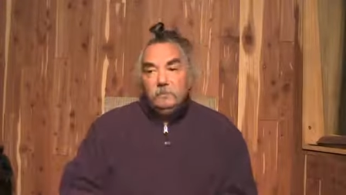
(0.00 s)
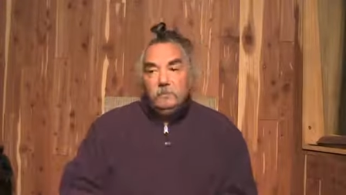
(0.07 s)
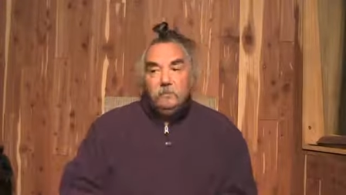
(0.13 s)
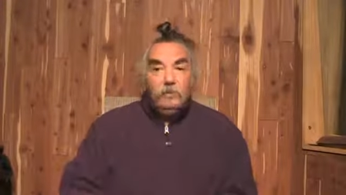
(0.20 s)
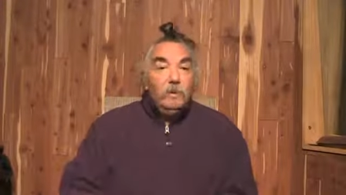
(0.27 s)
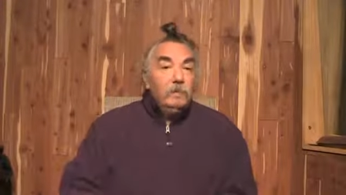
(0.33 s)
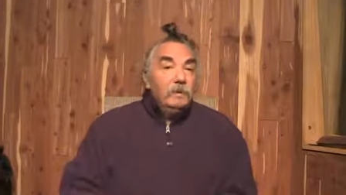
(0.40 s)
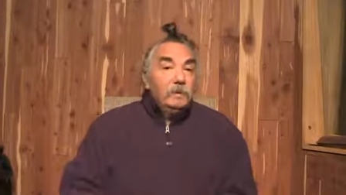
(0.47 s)

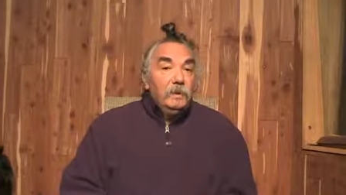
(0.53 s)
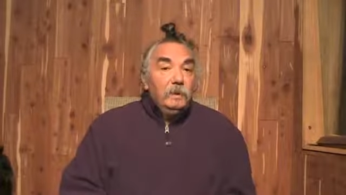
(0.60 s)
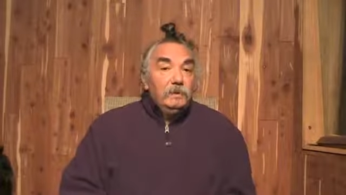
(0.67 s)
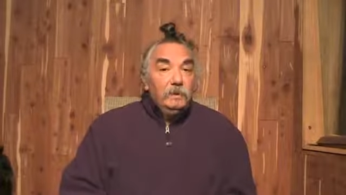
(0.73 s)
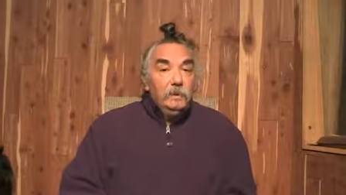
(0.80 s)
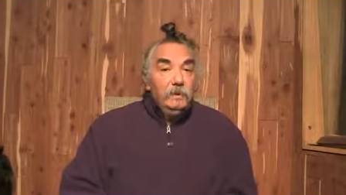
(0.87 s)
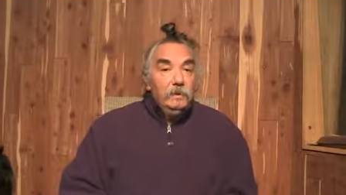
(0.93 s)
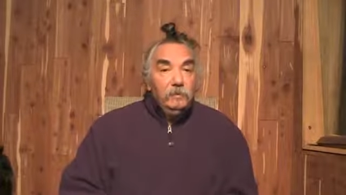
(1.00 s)

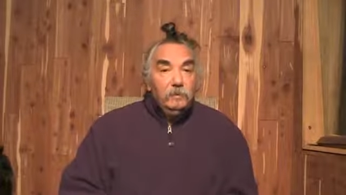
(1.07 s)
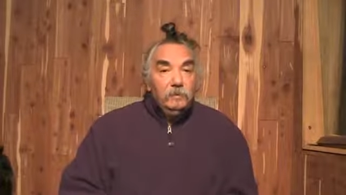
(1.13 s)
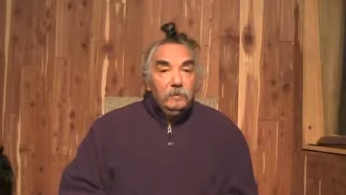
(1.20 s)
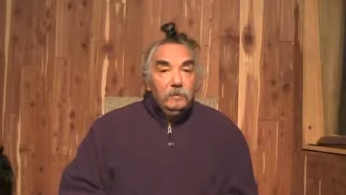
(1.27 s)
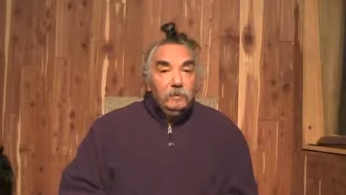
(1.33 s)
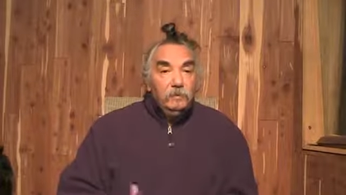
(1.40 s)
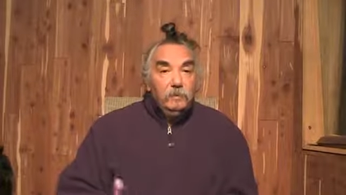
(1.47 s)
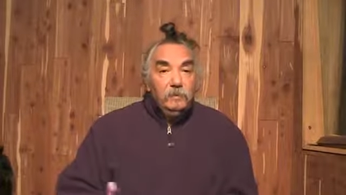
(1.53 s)
dramatize language.
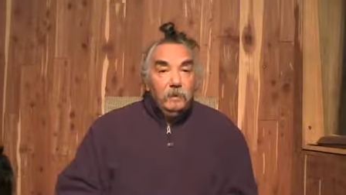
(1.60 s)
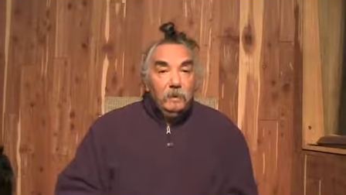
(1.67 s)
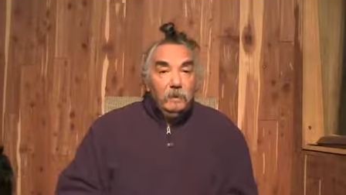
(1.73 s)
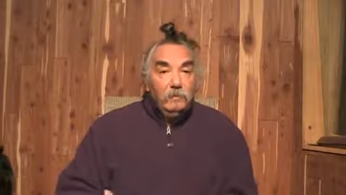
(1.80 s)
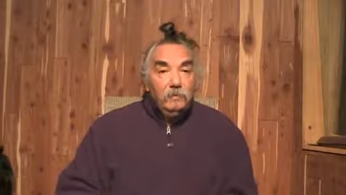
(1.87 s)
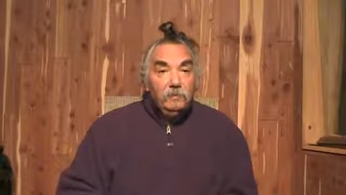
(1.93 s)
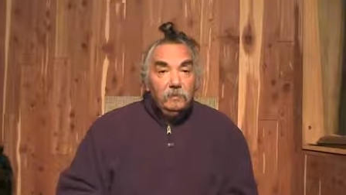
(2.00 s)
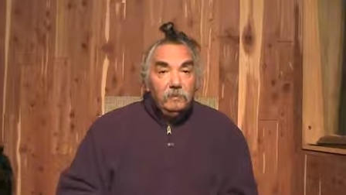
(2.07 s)
We're using the
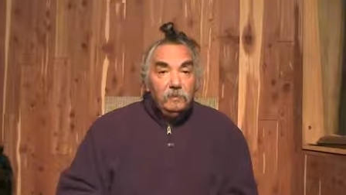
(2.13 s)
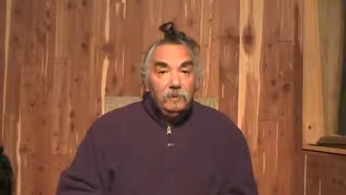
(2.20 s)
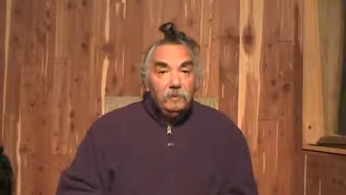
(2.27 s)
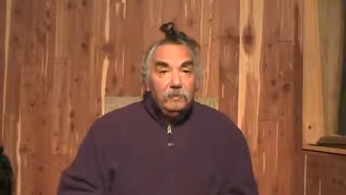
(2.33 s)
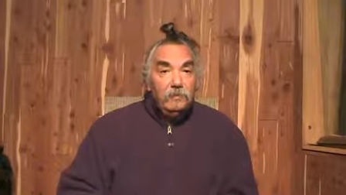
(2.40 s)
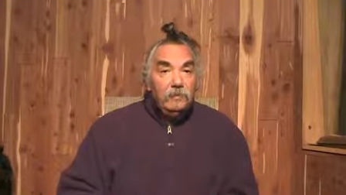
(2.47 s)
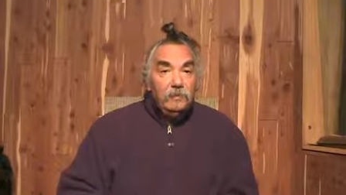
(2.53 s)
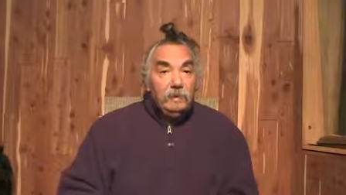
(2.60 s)
language
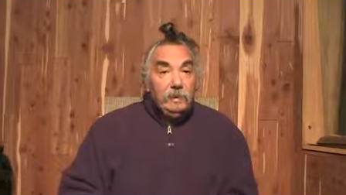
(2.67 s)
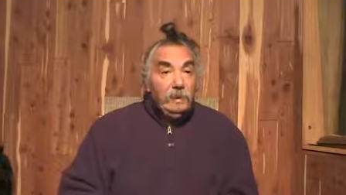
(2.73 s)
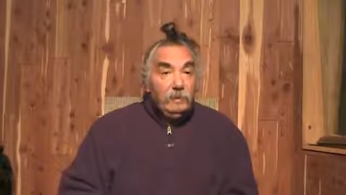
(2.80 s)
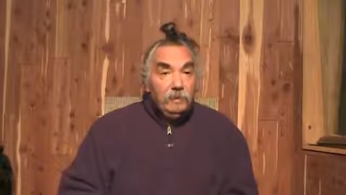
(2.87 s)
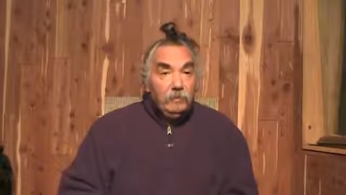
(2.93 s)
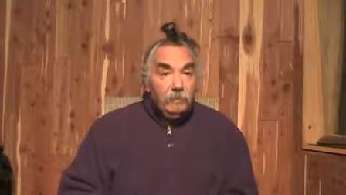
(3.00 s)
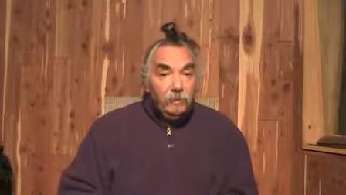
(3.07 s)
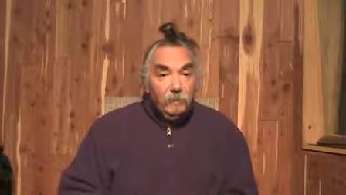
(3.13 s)
that,
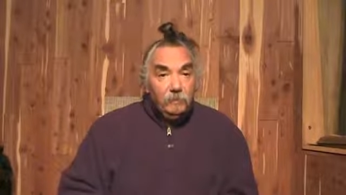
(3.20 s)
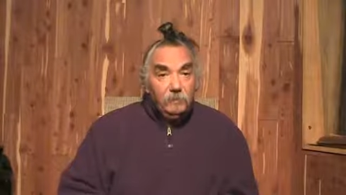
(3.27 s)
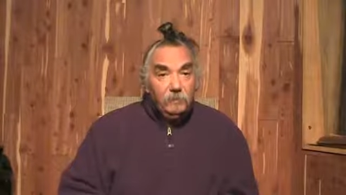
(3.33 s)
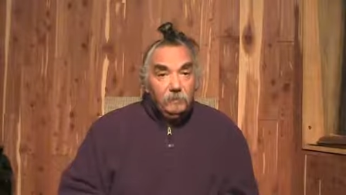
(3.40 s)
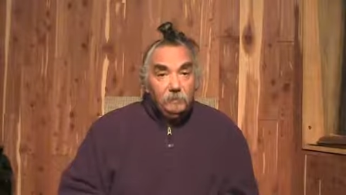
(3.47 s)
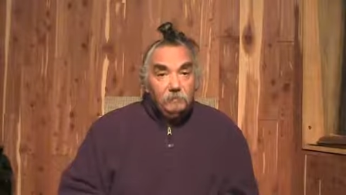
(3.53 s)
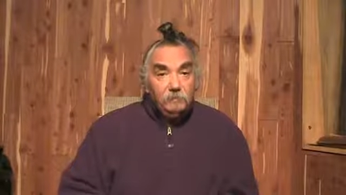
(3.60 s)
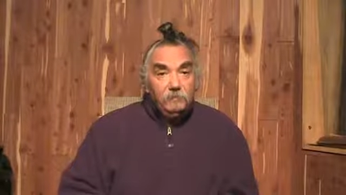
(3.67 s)
connected properly,
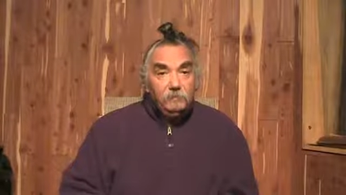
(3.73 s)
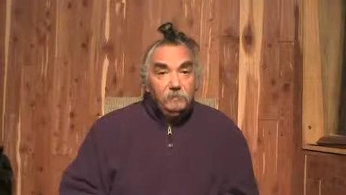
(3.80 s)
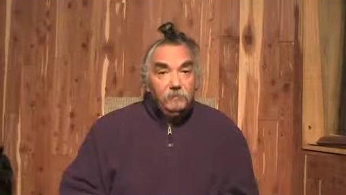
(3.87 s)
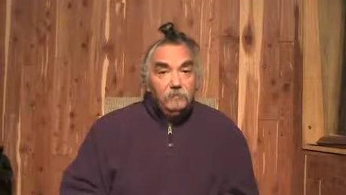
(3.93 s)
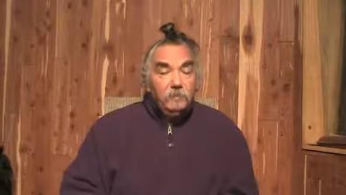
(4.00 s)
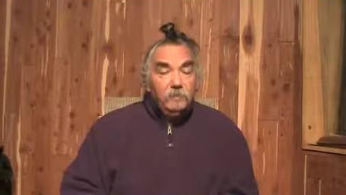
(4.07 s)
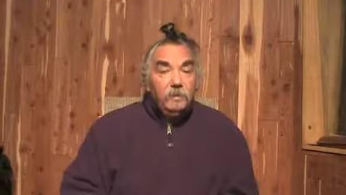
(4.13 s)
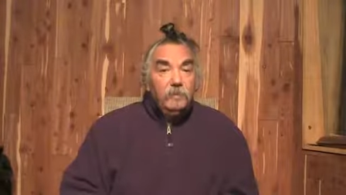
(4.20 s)

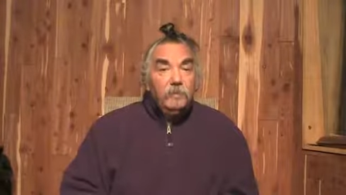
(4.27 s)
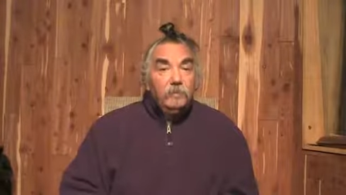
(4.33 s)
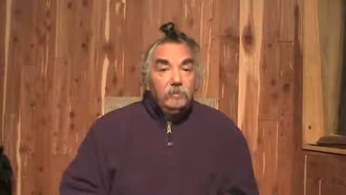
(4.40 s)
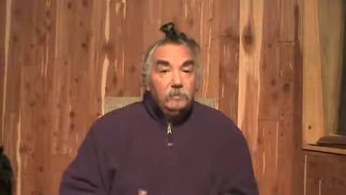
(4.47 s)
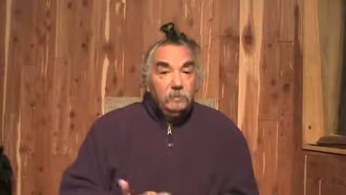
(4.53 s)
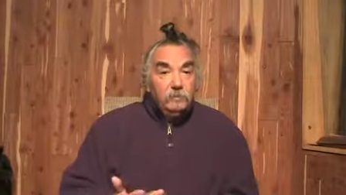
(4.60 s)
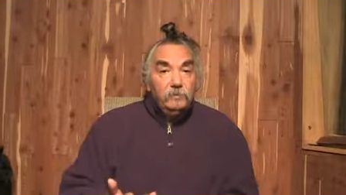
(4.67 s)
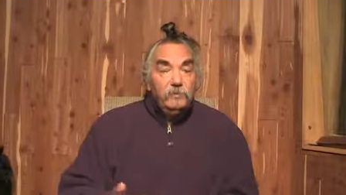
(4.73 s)

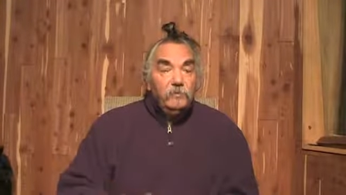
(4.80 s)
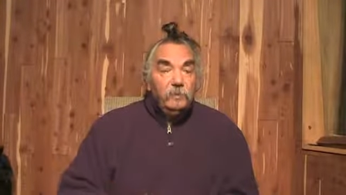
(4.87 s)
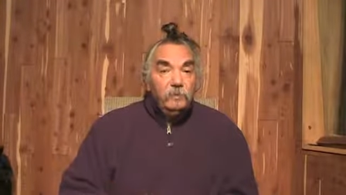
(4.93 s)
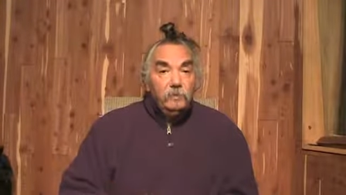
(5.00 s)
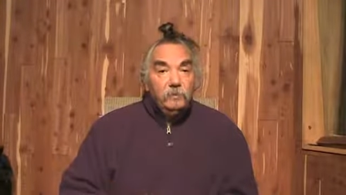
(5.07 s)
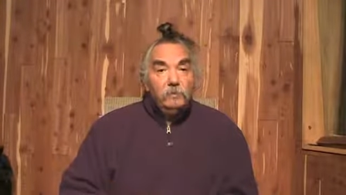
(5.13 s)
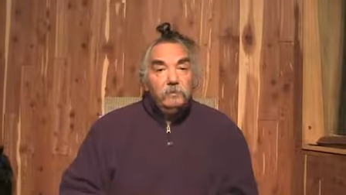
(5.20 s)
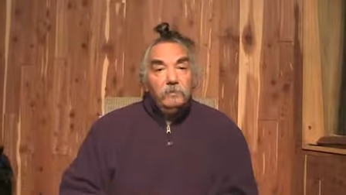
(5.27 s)
produces what
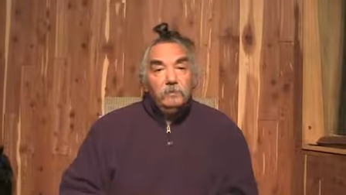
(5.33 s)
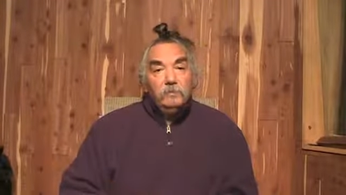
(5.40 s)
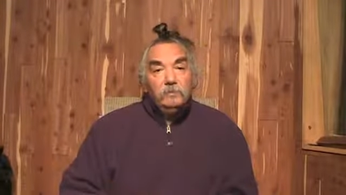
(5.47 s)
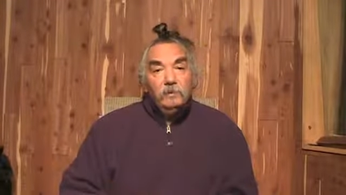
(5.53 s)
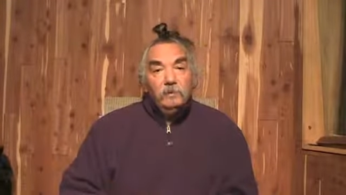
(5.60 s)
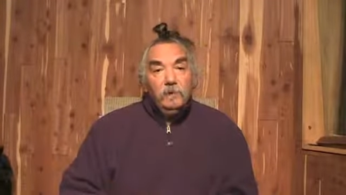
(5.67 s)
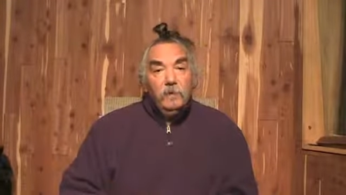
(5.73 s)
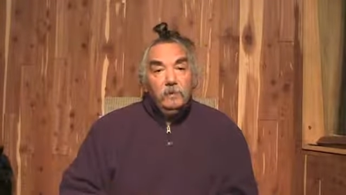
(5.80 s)
we,
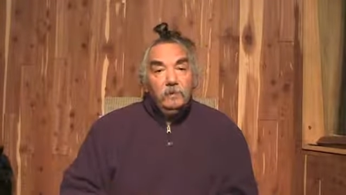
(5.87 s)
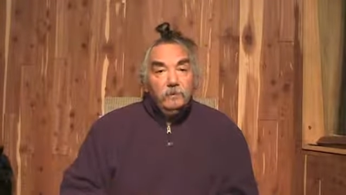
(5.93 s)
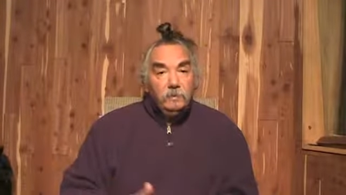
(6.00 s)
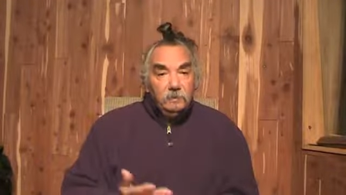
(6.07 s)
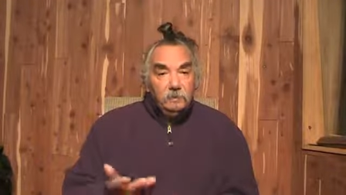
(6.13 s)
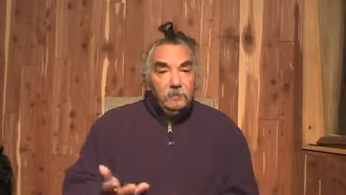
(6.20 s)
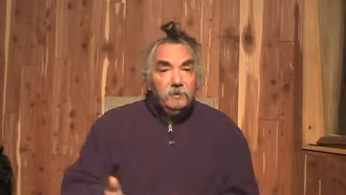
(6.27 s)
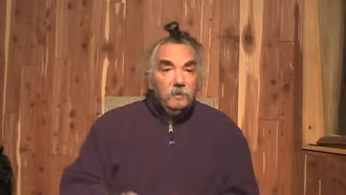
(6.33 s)
we title
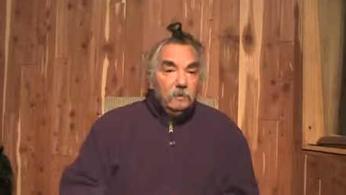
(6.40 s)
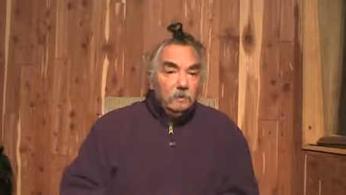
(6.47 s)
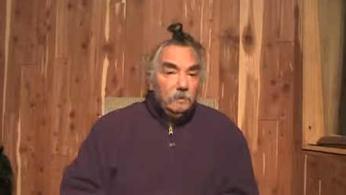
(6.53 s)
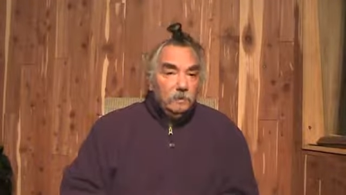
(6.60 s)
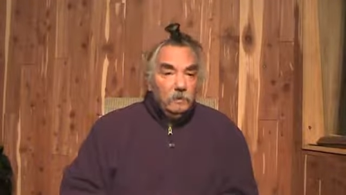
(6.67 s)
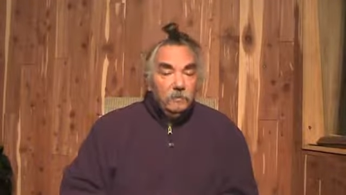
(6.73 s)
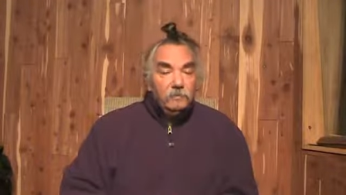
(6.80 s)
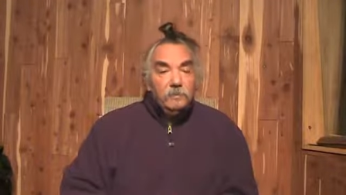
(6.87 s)
this particular
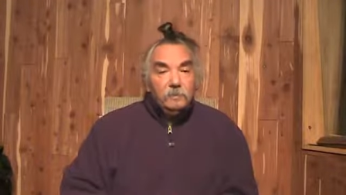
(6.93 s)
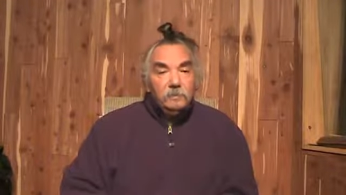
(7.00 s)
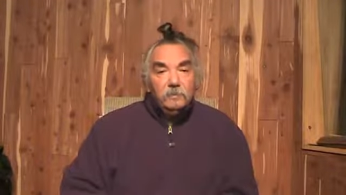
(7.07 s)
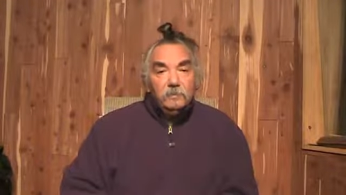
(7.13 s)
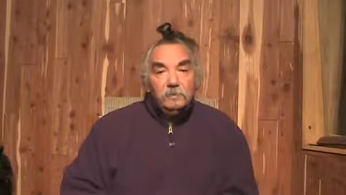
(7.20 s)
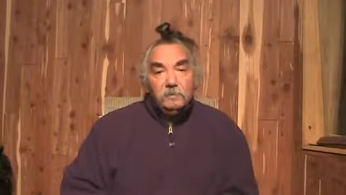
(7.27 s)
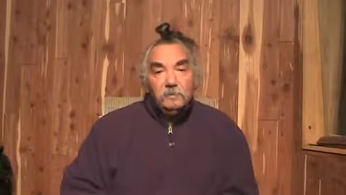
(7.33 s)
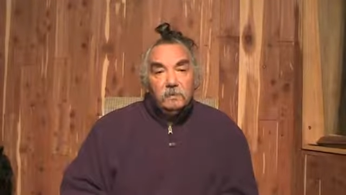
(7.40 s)

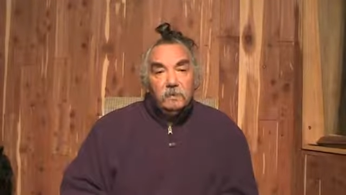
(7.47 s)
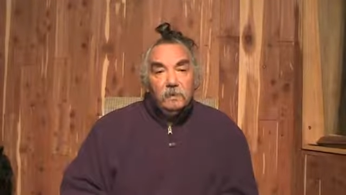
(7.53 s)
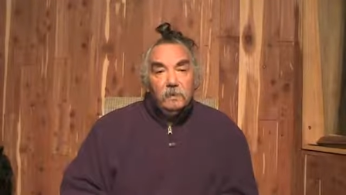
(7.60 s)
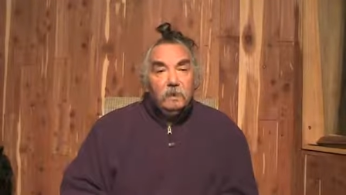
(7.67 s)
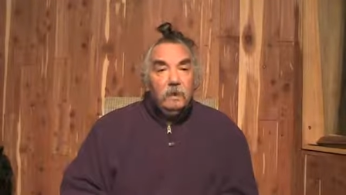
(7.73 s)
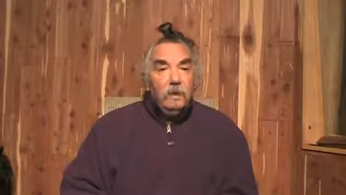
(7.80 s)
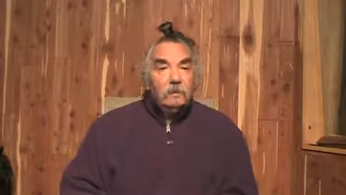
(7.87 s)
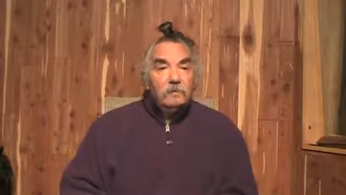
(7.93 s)
conversation, which is
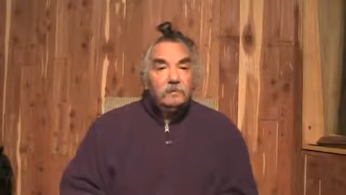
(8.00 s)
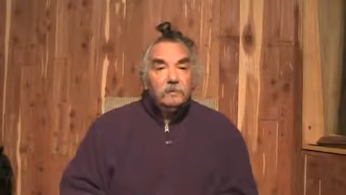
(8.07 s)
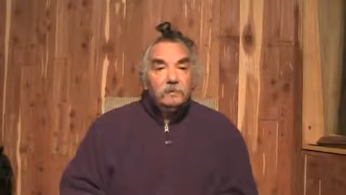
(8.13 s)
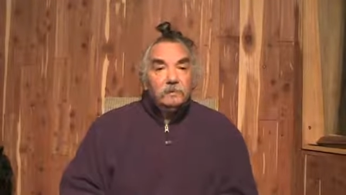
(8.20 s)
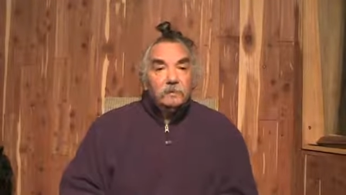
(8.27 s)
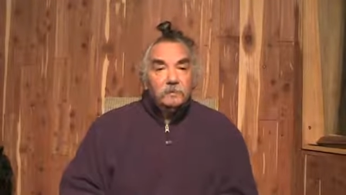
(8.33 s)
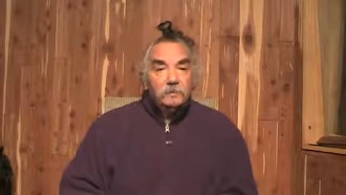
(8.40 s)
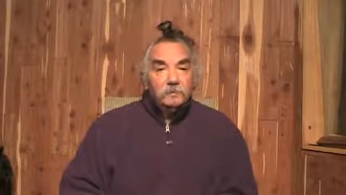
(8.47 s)
highest
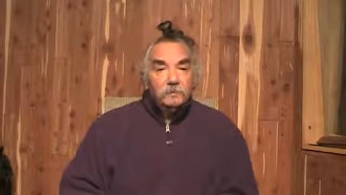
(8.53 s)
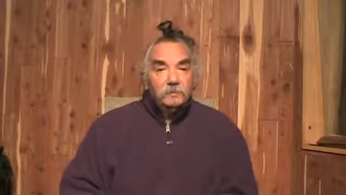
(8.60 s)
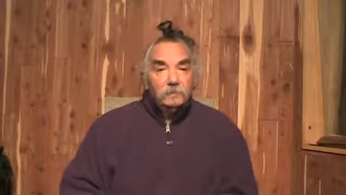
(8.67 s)
results.